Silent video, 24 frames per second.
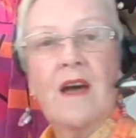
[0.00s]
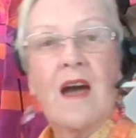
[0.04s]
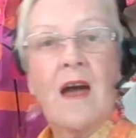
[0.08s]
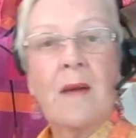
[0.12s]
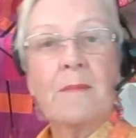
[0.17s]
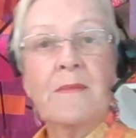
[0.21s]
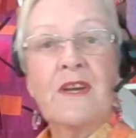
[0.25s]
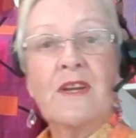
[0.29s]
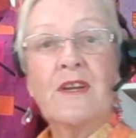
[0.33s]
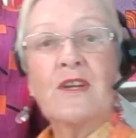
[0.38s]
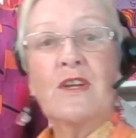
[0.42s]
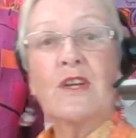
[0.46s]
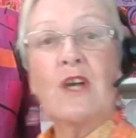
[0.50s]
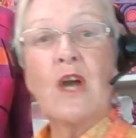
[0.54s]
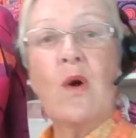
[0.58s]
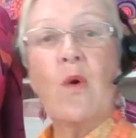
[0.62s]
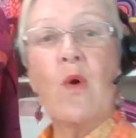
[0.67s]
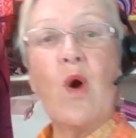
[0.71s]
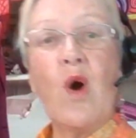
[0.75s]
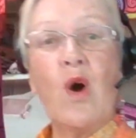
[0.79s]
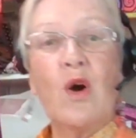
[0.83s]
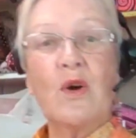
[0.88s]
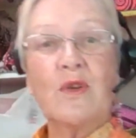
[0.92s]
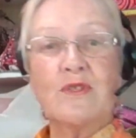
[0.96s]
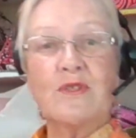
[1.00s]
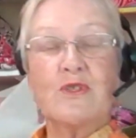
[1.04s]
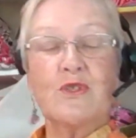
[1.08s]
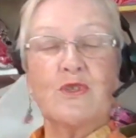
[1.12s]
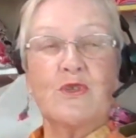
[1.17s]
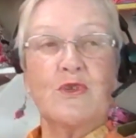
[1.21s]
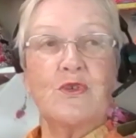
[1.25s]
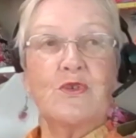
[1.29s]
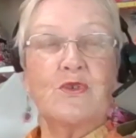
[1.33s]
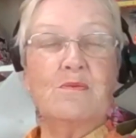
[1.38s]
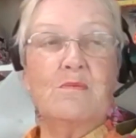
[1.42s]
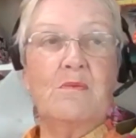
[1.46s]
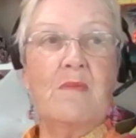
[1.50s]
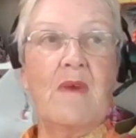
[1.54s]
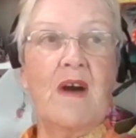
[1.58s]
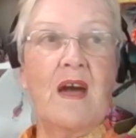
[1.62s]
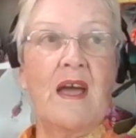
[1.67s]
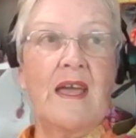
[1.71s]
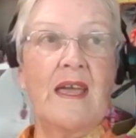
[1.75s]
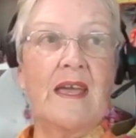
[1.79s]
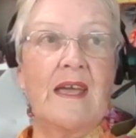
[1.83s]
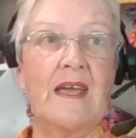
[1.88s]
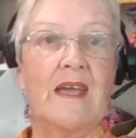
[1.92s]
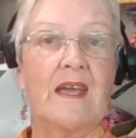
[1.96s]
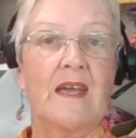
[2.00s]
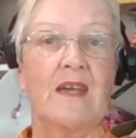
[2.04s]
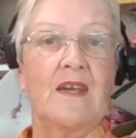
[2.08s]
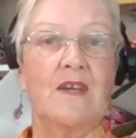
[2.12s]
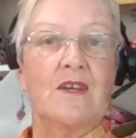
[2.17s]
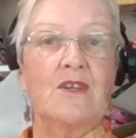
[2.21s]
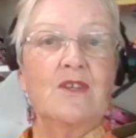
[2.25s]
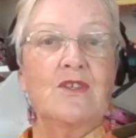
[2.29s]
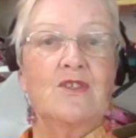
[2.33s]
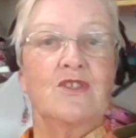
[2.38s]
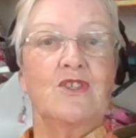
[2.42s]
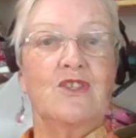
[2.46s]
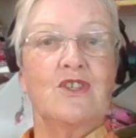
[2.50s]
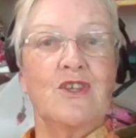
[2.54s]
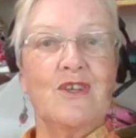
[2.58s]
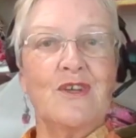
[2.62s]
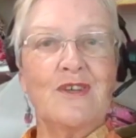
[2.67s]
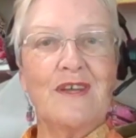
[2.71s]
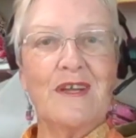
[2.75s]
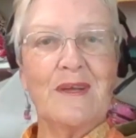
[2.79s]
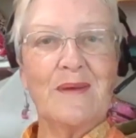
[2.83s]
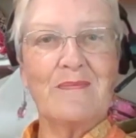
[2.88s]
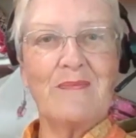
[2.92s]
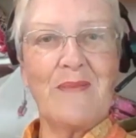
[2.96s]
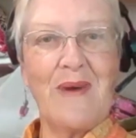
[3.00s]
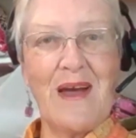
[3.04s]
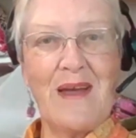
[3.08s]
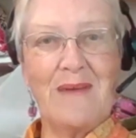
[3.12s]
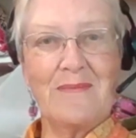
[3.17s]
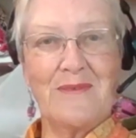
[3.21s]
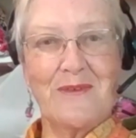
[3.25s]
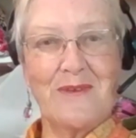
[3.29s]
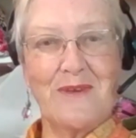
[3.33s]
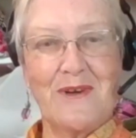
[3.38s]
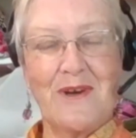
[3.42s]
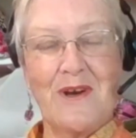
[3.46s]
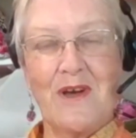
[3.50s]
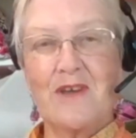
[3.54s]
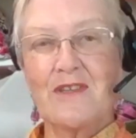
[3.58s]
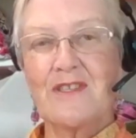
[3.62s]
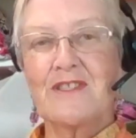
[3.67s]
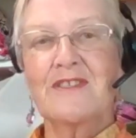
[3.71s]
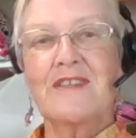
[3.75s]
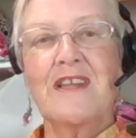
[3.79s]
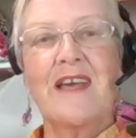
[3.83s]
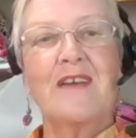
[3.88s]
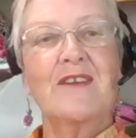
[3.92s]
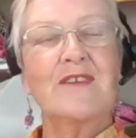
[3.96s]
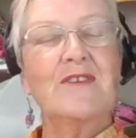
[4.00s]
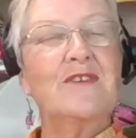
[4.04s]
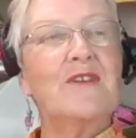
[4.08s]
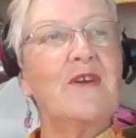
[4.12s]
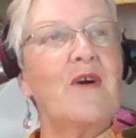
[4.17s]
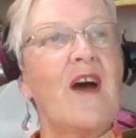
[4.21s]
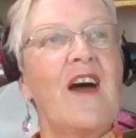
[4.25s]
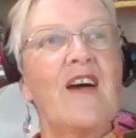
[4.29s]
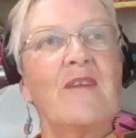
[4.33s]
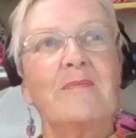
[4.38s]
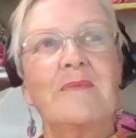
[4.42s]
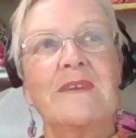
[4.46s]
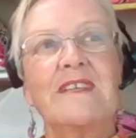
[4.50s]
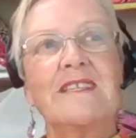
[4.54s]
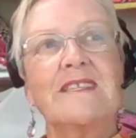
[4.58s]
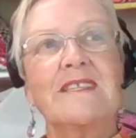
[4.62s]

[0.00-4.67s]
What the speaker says: I'm going to go on to my Tunic Bible class. Now, I've been